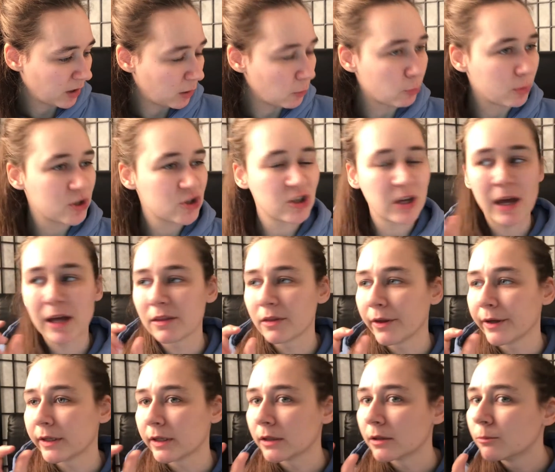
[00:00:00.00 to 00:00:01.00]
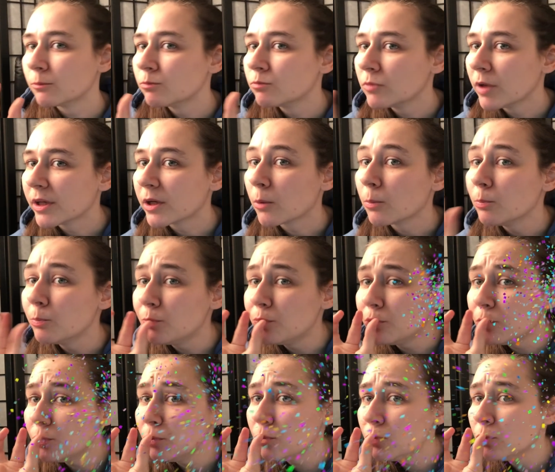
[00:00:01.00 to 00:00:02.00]
wish I had like a
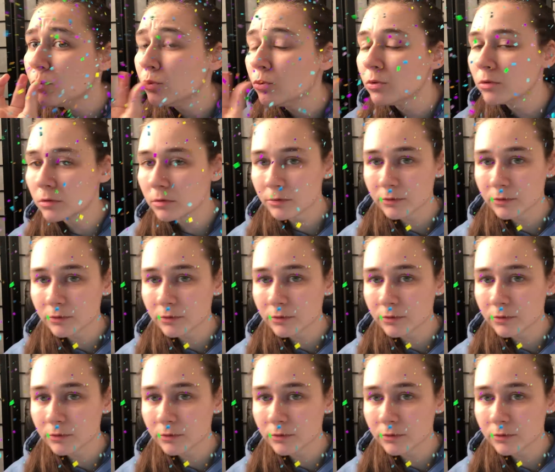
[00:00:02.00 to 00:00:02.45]
Hi